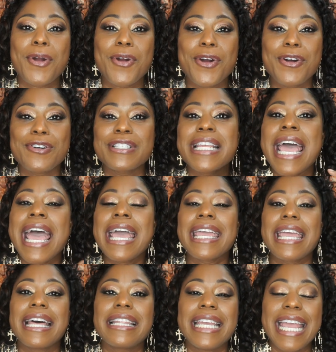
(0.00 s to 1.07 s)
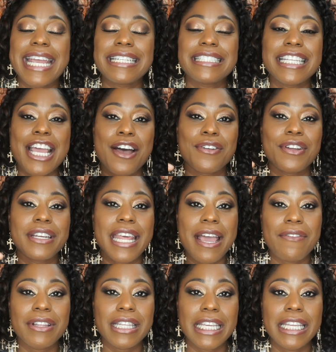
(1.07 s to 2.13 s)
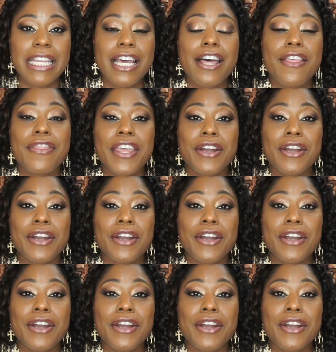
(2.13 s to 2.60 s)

girls, Kelli H Town and Evelina.